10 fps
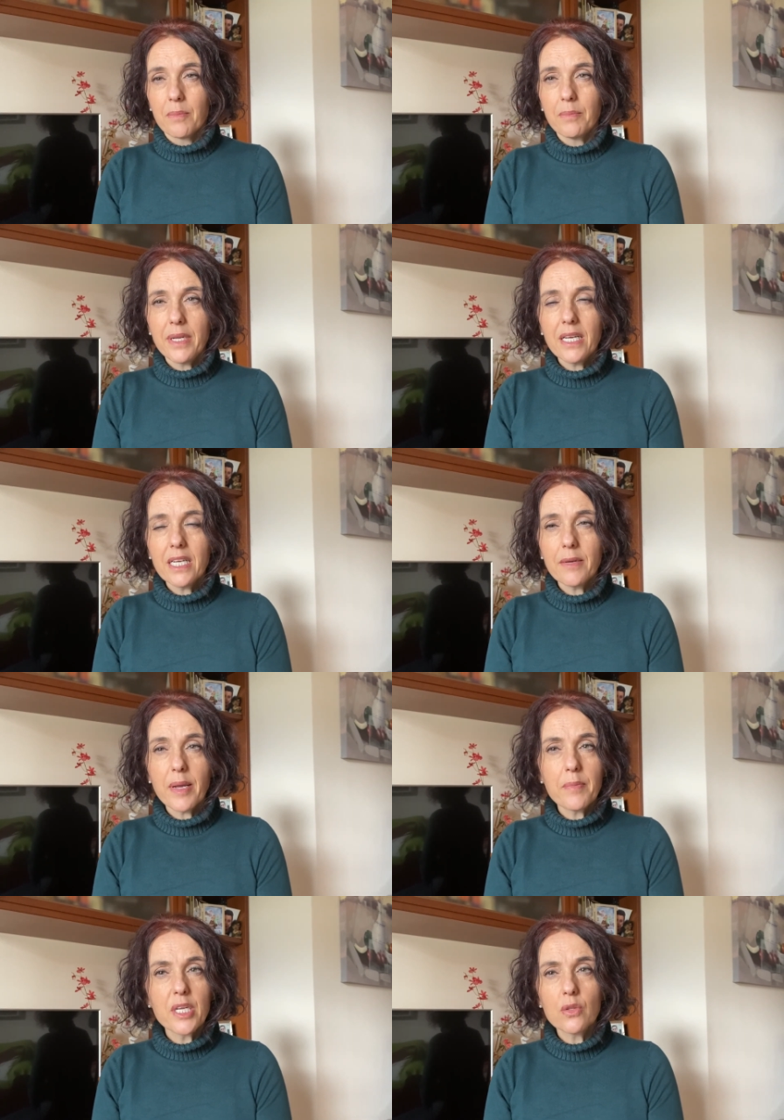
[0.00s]
Bringing a
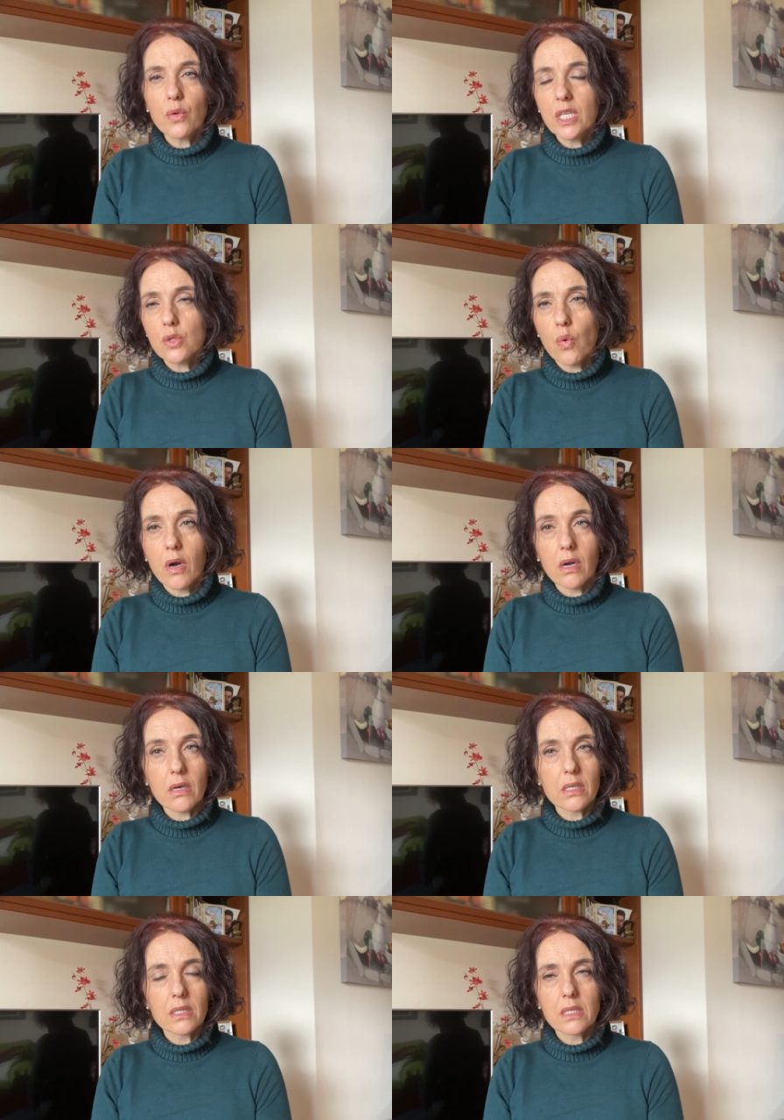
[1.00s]
baby into this world
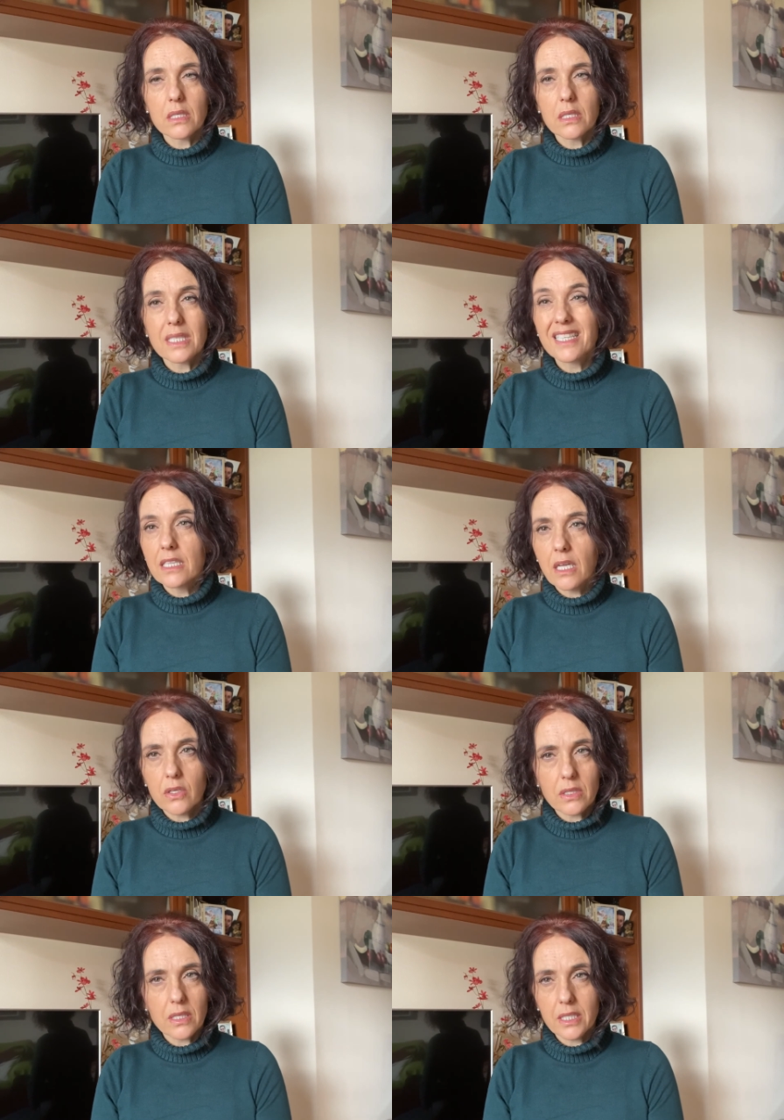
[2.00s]
is not
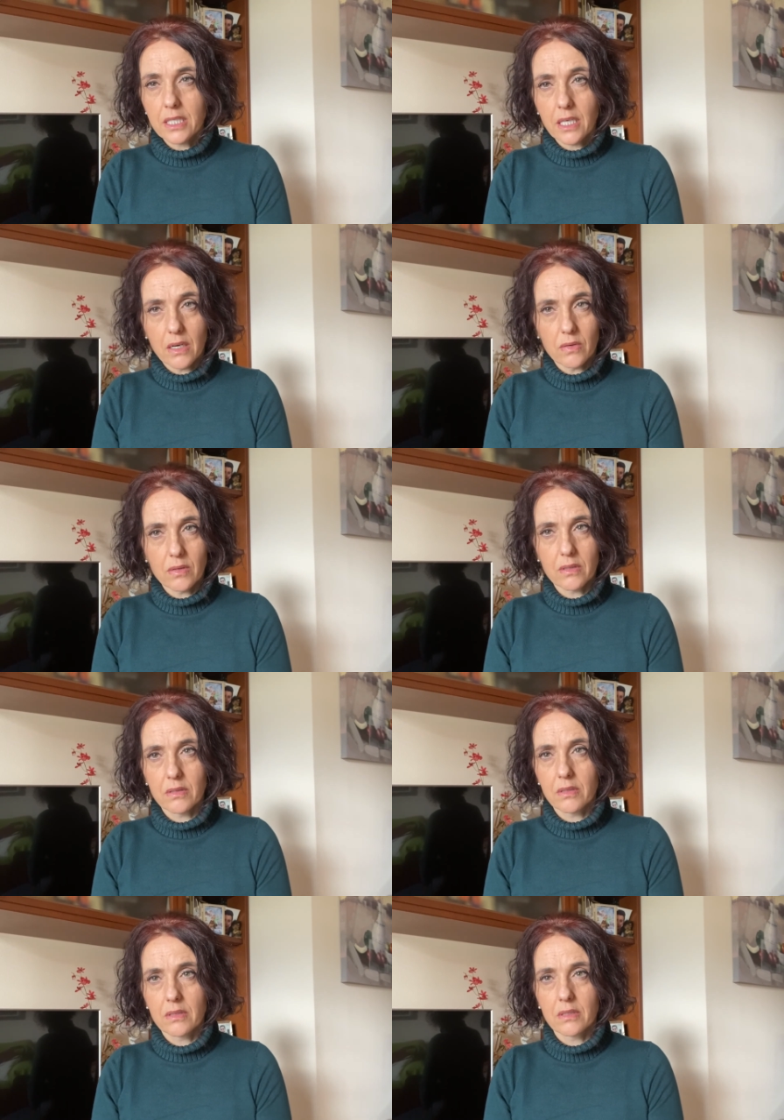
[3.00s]
a joke.
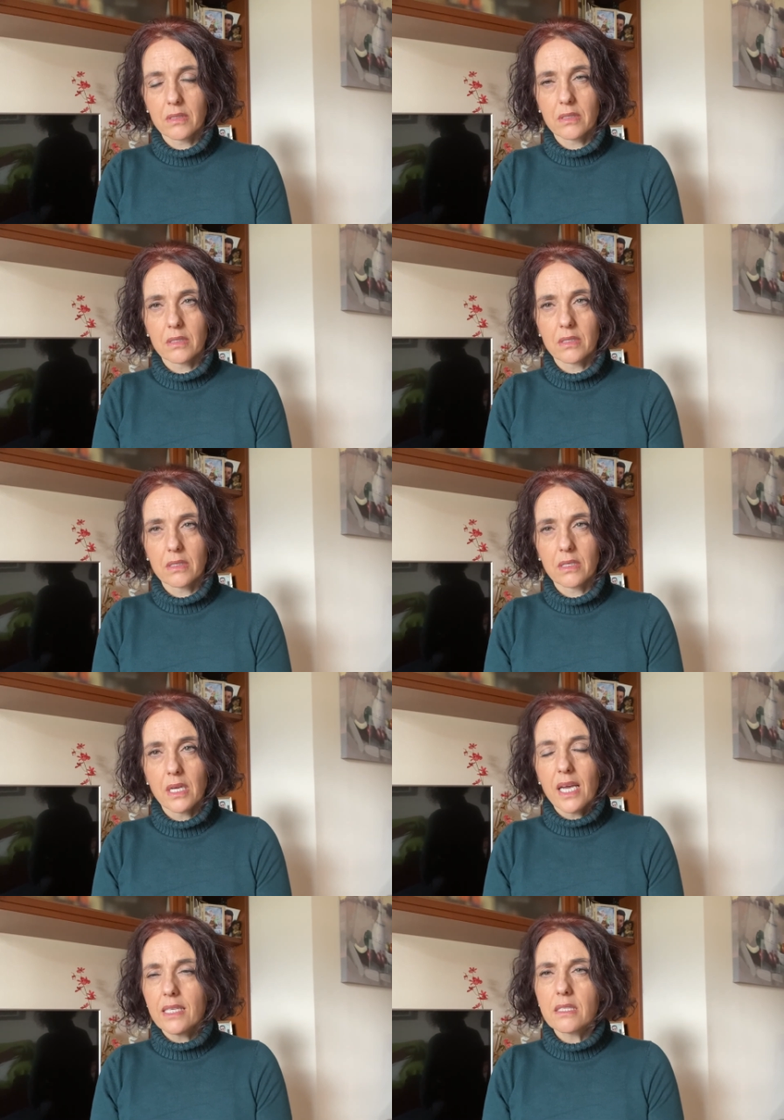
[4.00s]

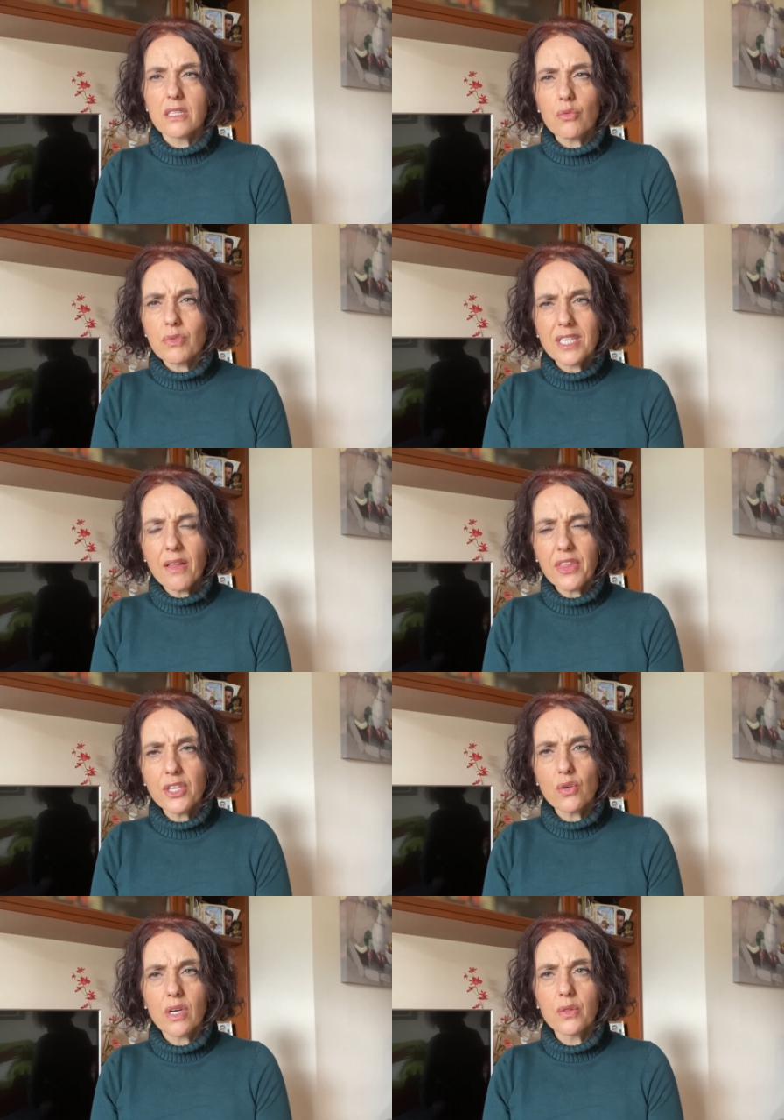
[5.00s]
It's not something
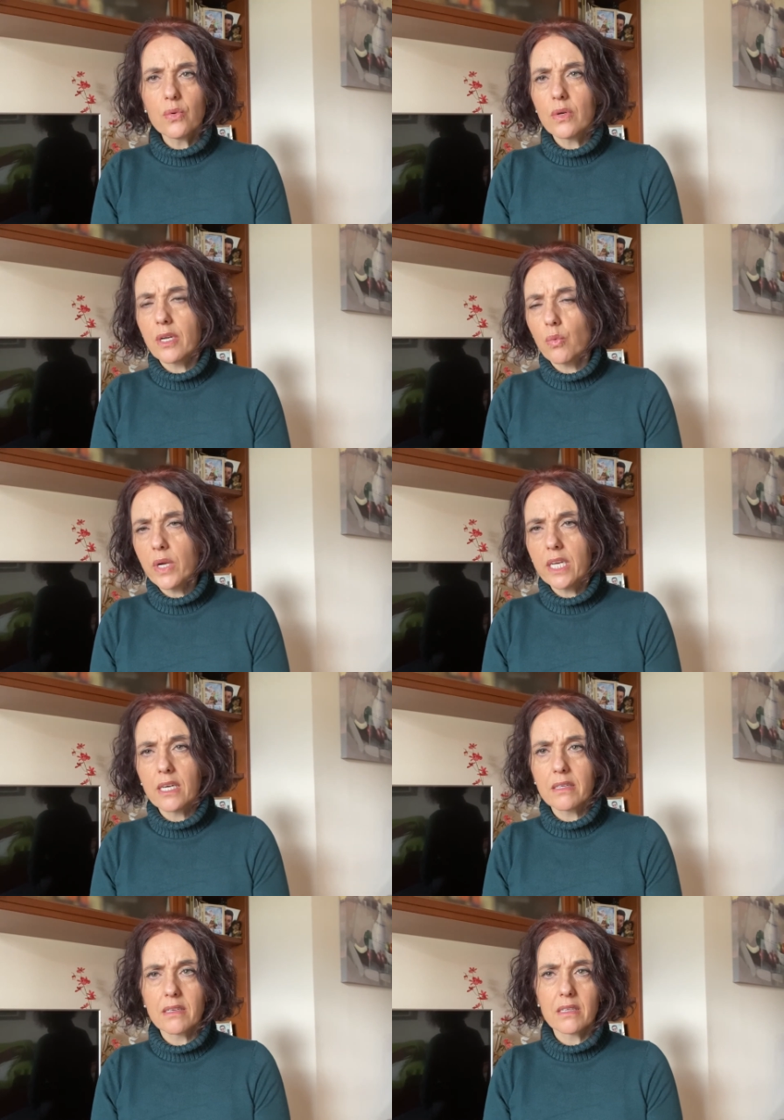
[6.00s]
you can do on a whim,
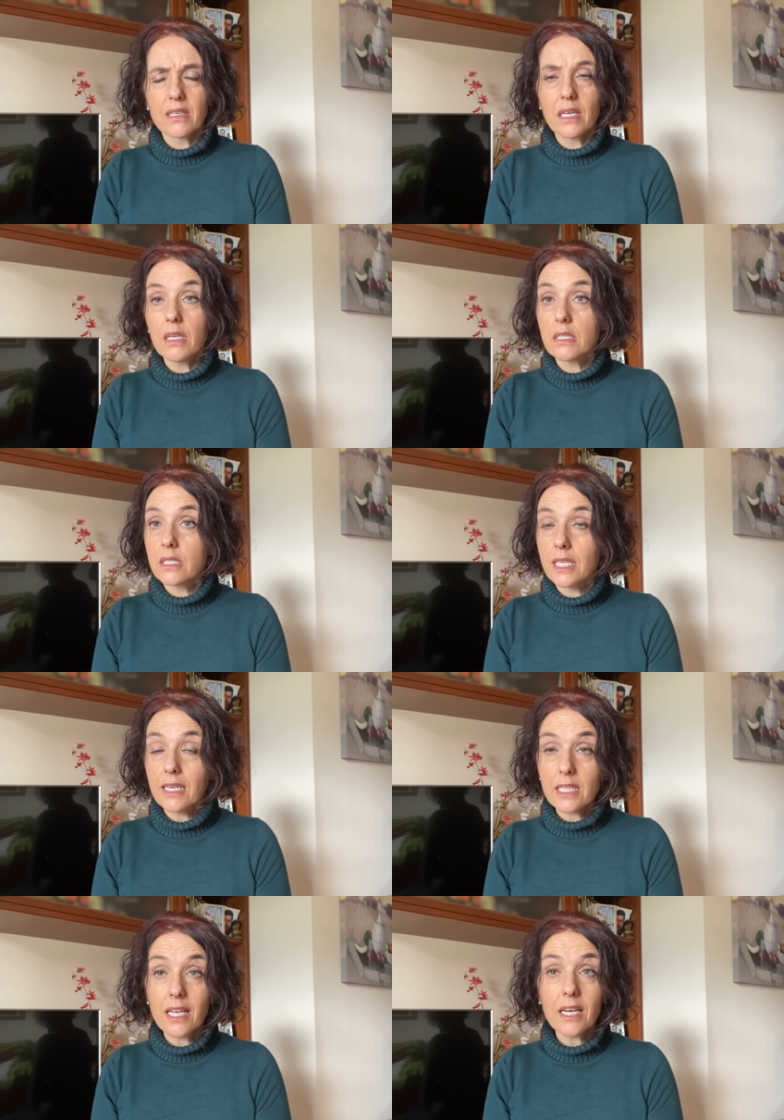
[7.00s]
and it's
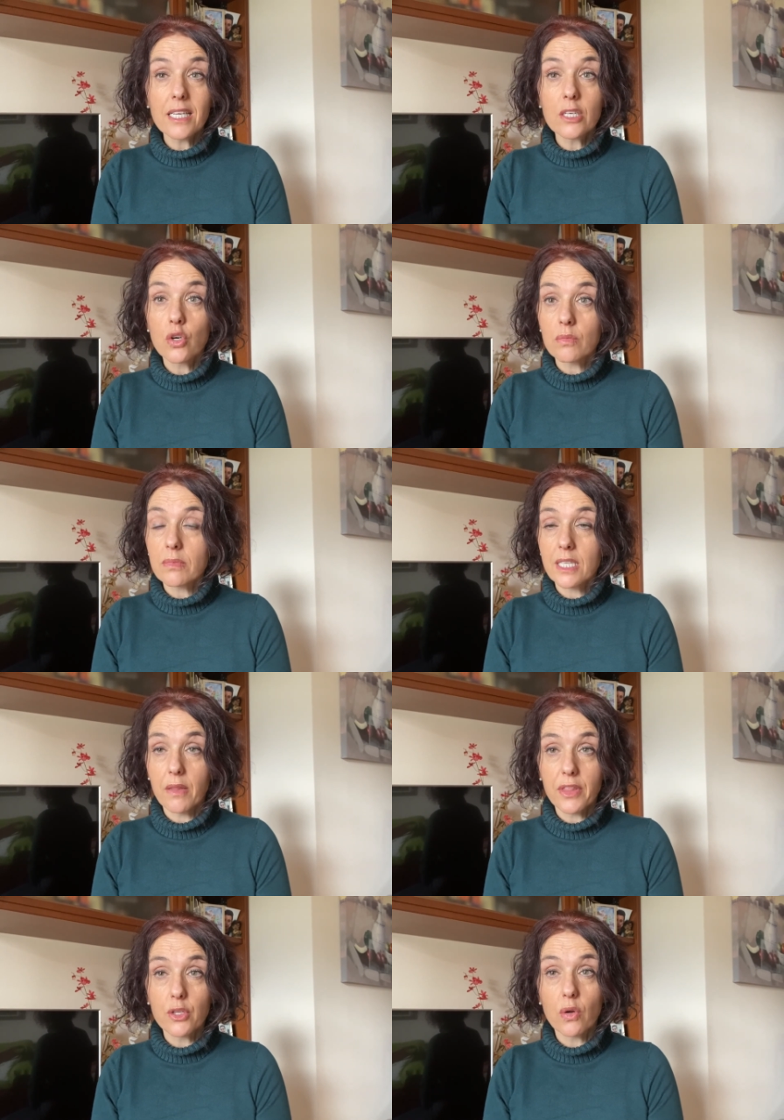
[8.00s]
certainly not
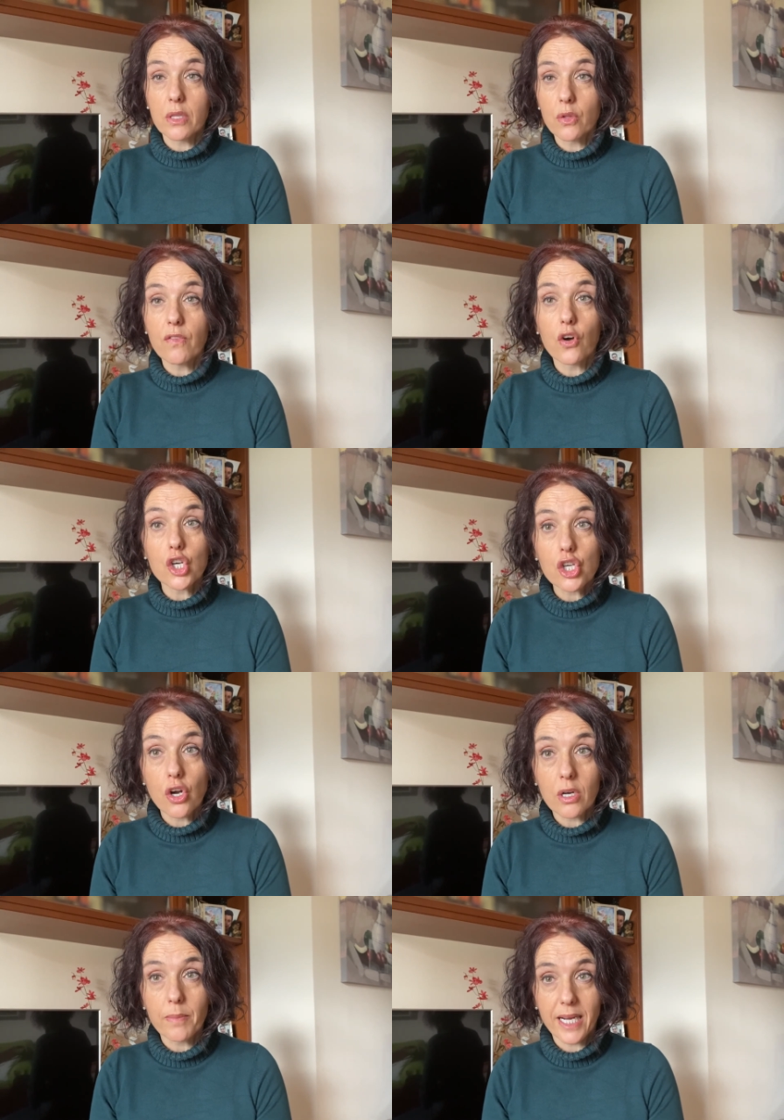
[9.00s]
something you can do for
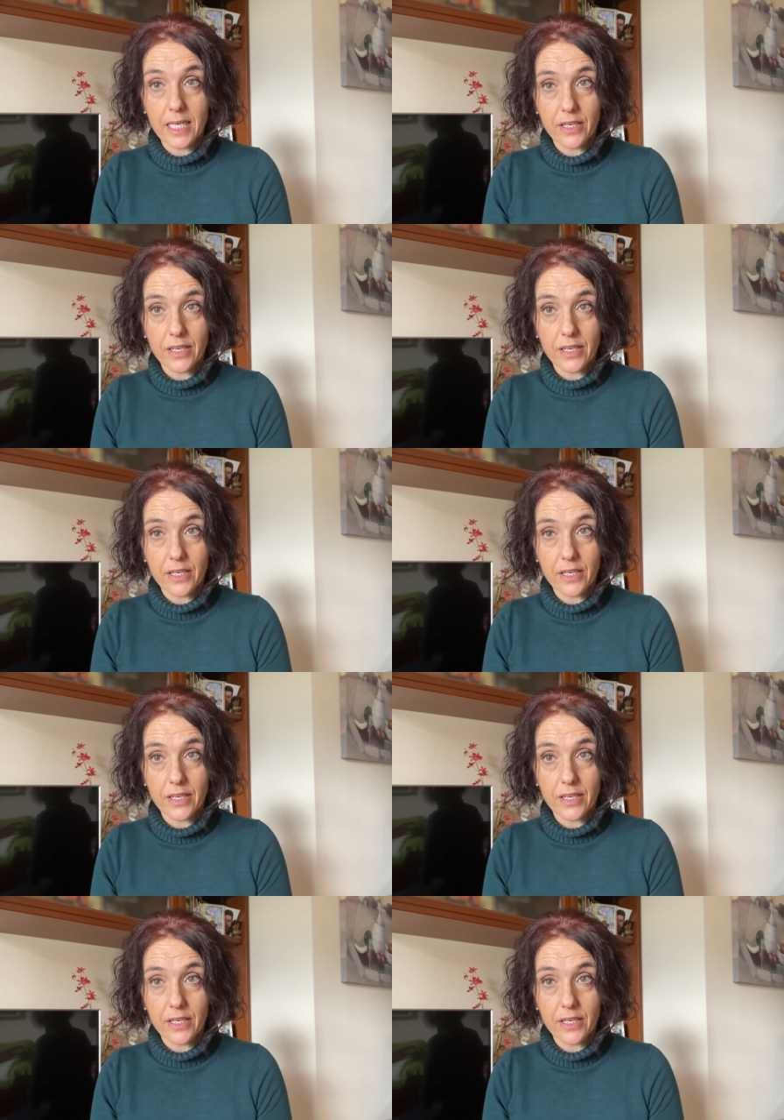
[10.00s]
shock value.